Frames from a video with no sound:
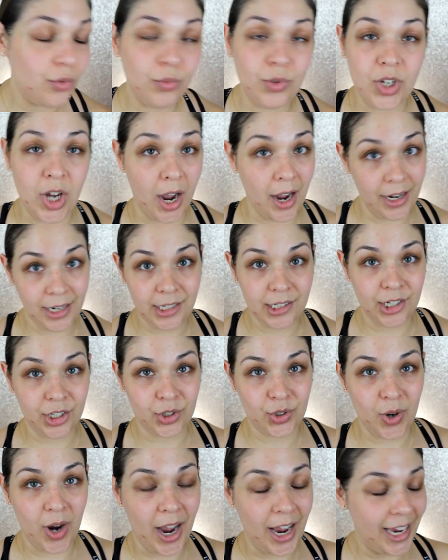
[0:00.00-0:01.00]
dying to
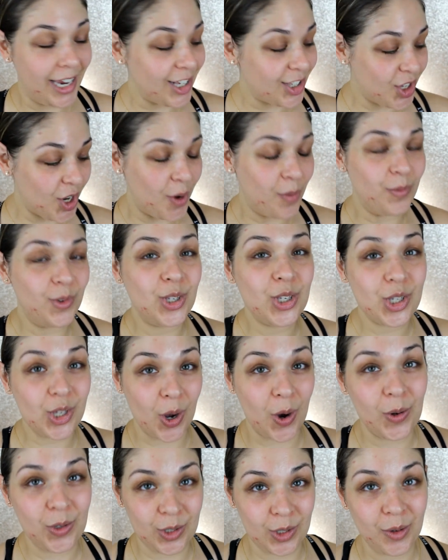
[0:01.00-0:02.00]
try it, so I'm
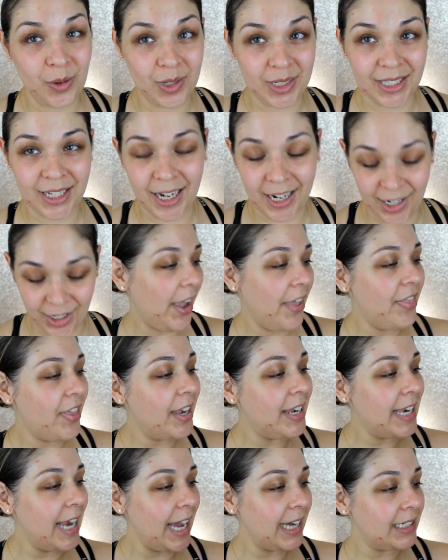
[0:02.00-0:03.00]
so excited. And
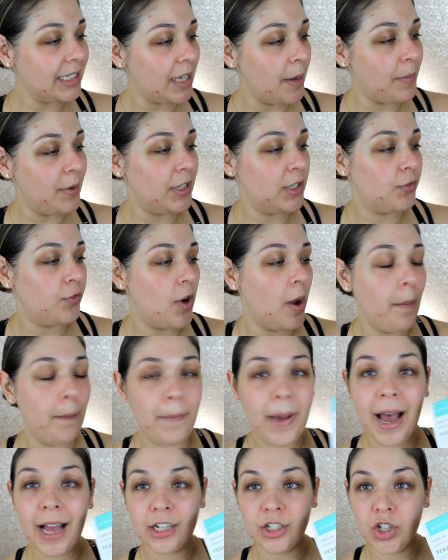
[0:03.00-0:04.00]
then next up is from
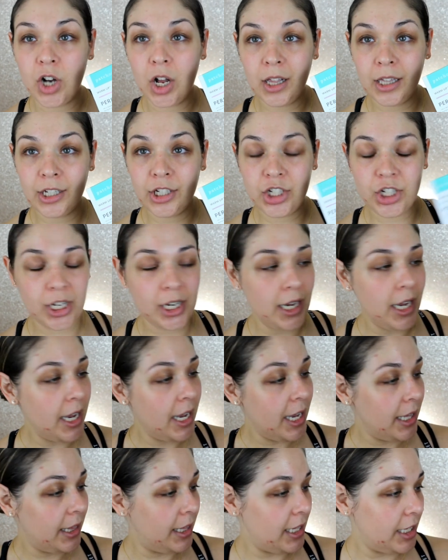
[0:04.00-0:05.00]
Patchology.
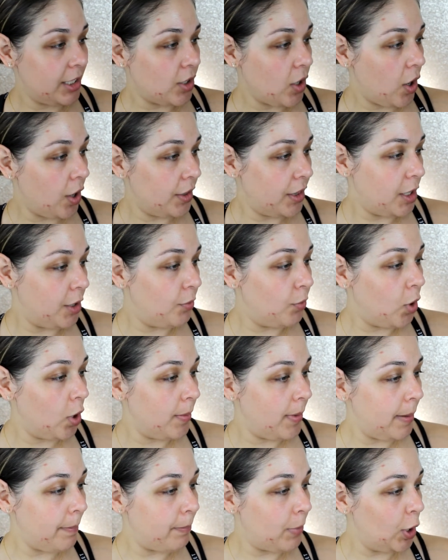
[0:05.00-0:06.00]
These are the
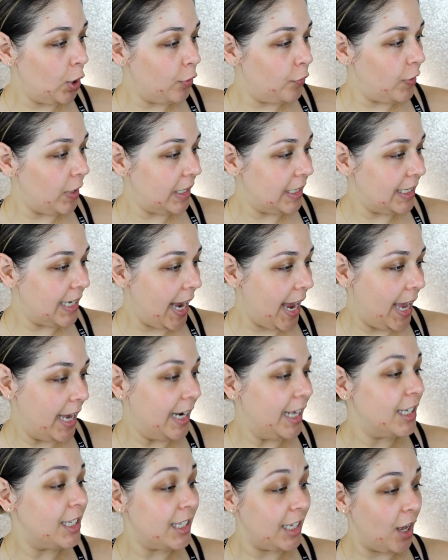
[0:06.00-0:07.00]
Warm Up Perfect
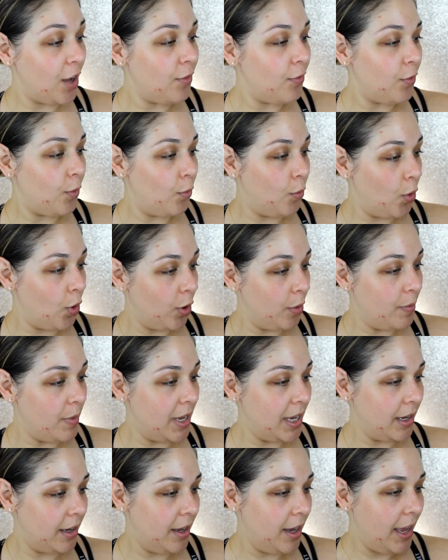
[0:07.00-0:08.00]
10
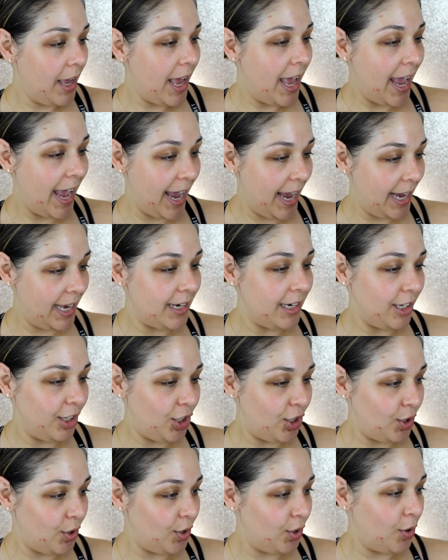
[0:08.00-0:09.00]
Self-Warming Hand and
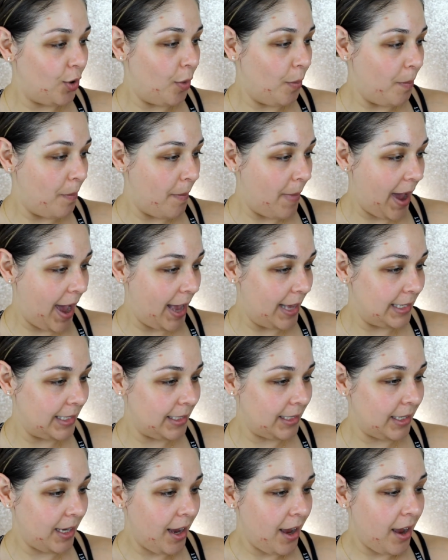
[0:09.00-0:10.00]
Cuticle
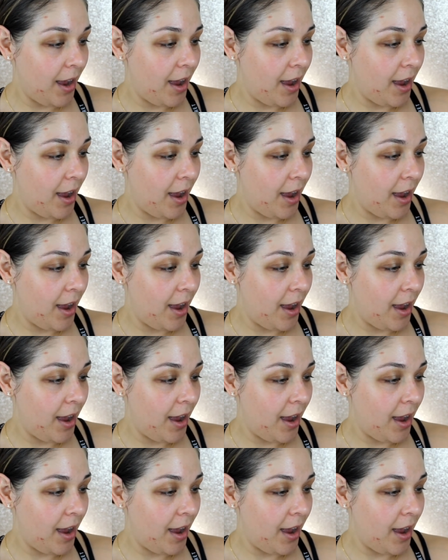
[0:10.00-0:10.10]
Mask.